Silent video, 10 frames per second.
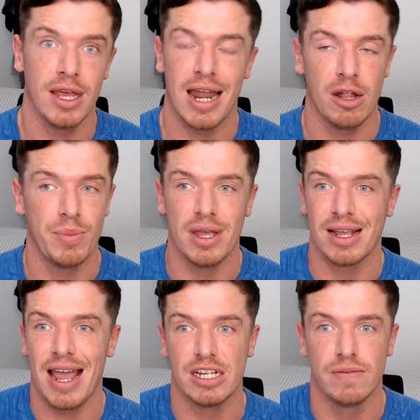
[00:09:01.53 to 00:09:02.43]
and it'll be a
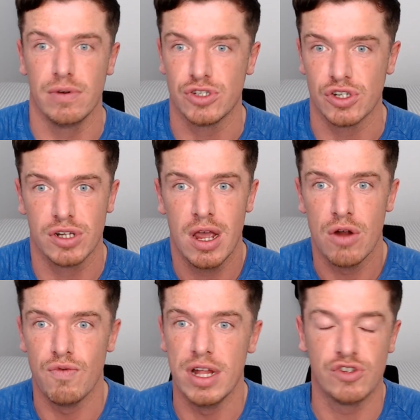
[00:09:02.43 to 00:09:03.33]
case of us just
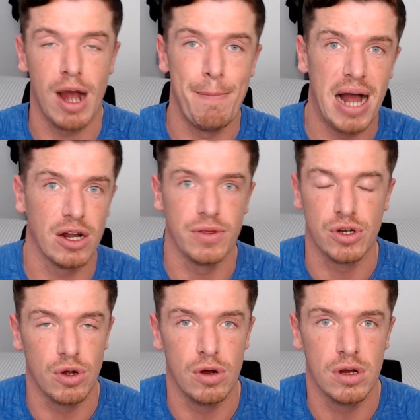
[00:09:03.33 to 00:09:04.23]
really trying to bang on the
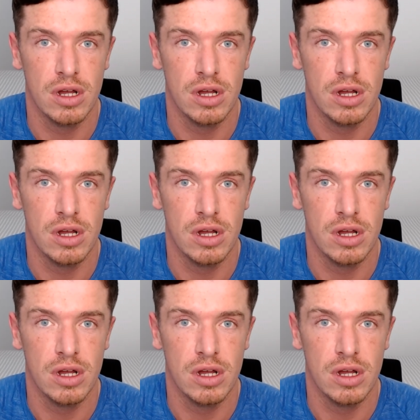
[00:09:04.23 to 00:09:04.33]
door,